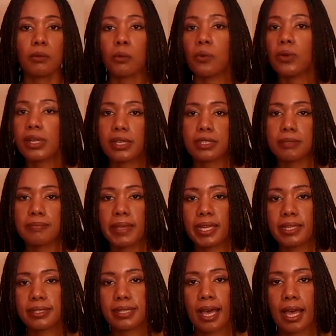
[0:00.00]
works
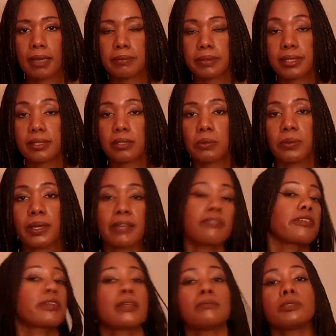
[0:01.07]
many times as a
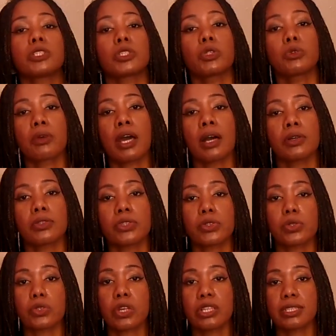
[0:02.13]
way for them to grow,
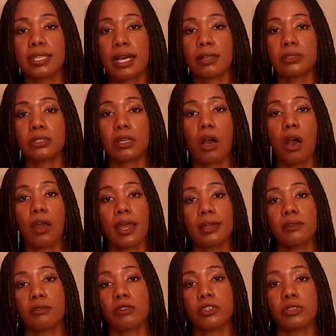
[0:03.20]
to sort out
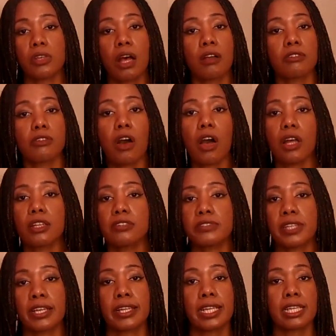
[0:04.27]
and resolve all
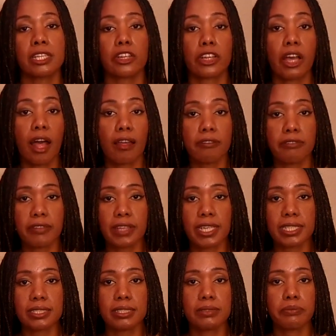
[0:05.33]
of their inner
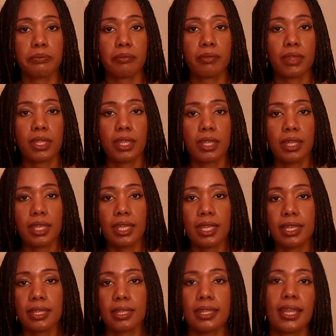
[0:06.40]
conflict.
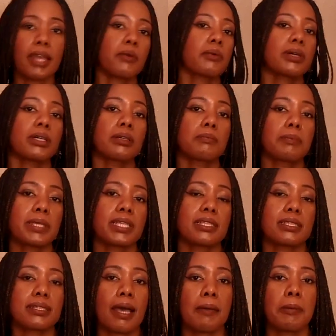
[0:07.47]
They will
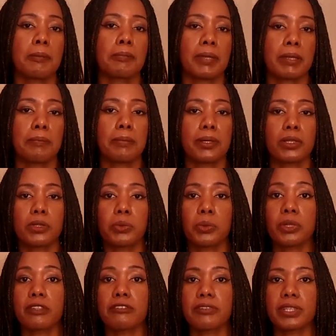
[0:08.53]
be the type of people who
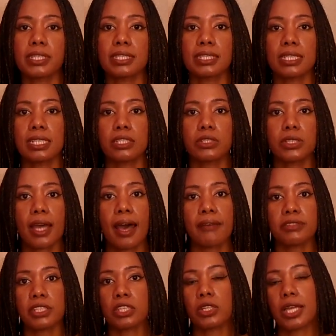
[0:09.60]
will feel the need to
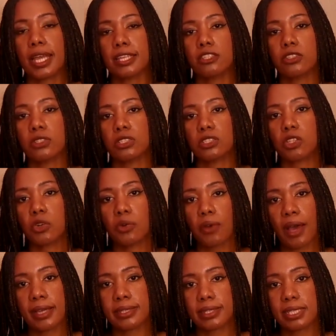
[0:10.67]
have the occasional
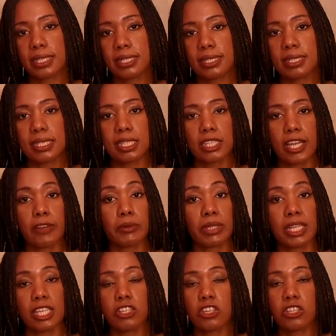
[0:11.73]
crisis in their
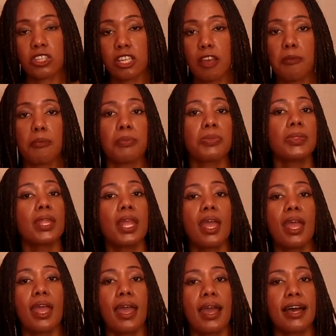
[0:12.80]
relationship
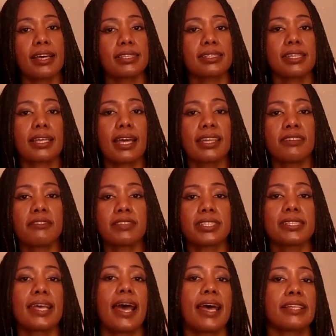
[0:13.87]
as a kind of
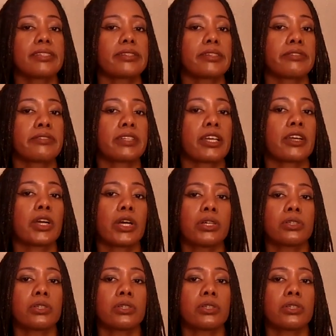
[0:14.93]
a test of their